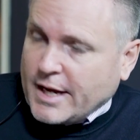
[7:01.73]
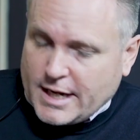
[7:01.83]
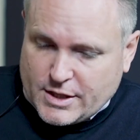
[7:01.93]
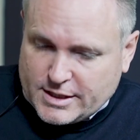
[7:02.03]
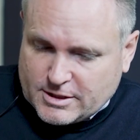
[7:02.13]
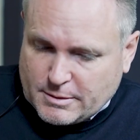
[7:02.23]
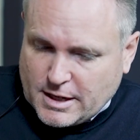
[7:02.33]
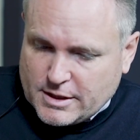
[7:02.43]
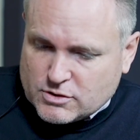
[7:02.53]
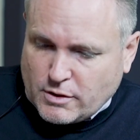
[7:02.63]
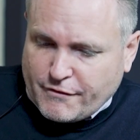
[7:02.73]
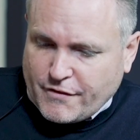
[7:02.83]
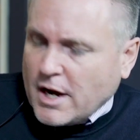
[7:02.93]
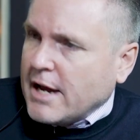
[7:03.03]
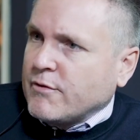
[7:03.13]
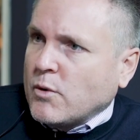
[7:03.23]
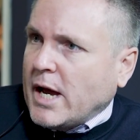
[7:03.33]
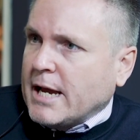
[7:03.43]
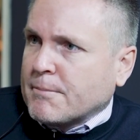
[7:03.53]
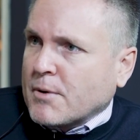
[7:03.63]
And I think something like the top 5 or
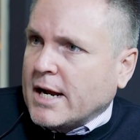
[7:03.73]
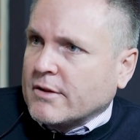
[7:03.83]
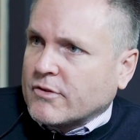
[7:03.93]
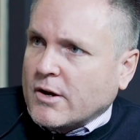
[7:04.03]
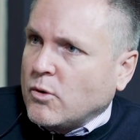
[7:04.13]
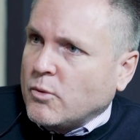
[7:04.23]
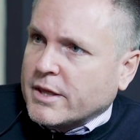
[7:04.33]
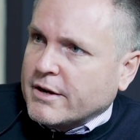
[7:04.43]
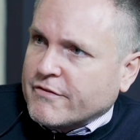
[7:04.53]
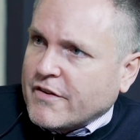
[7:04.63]
8 brands, they're all within